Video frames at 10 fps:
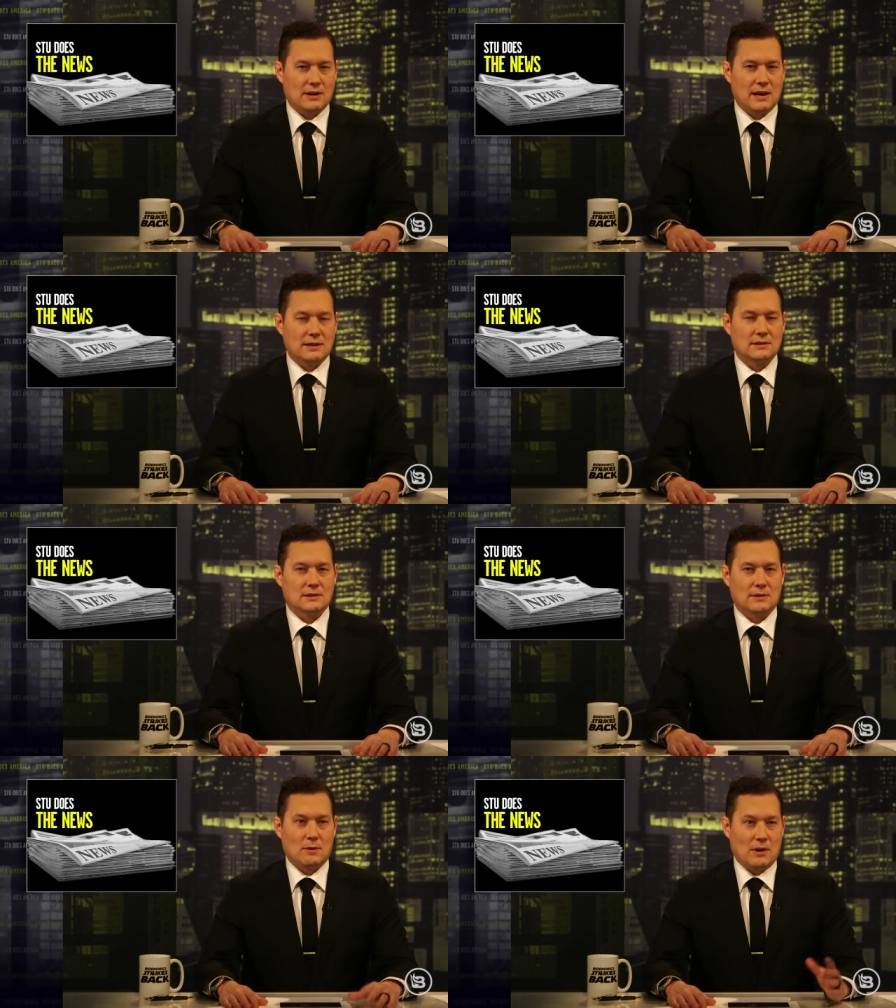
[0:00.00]
and
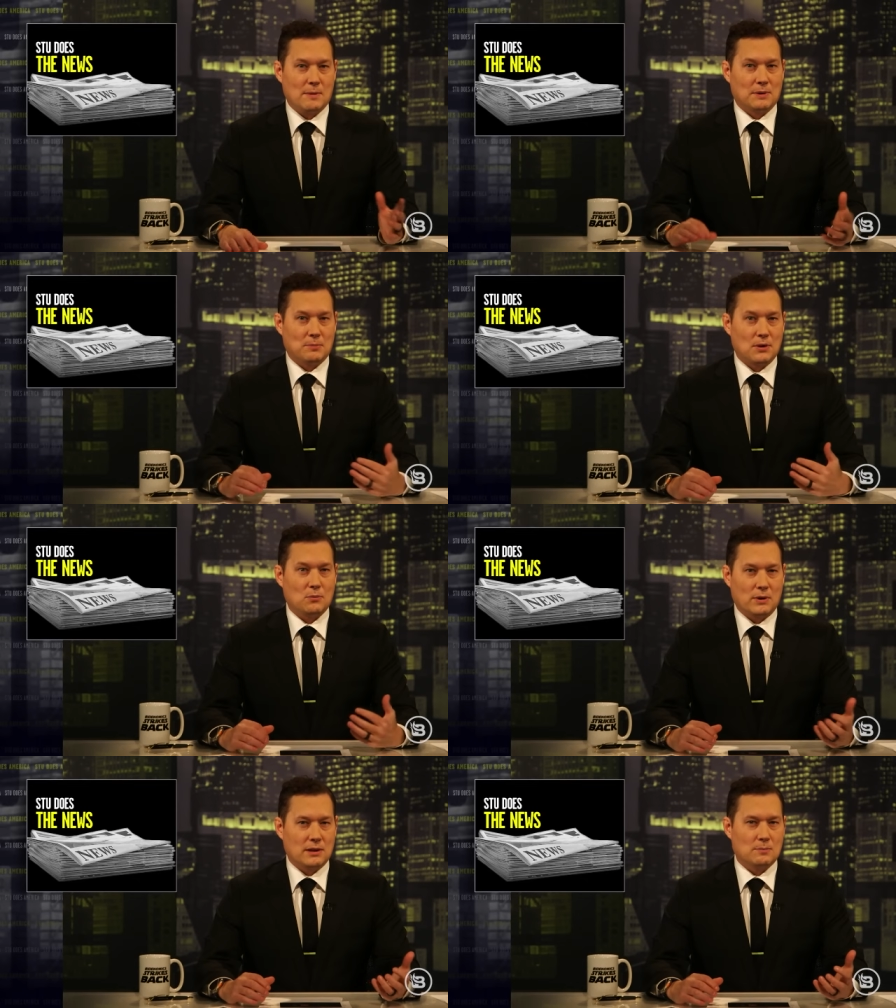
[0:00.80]
they were able to put
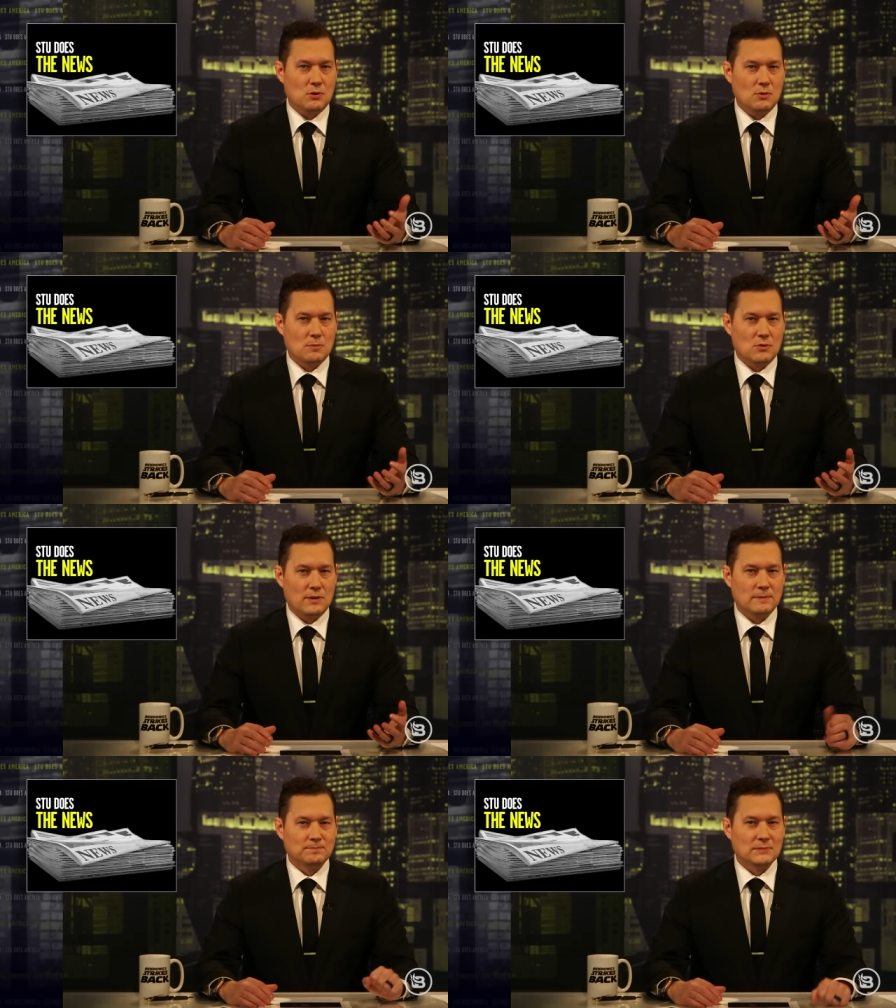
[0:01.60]
Winnie the Pooh in a movie.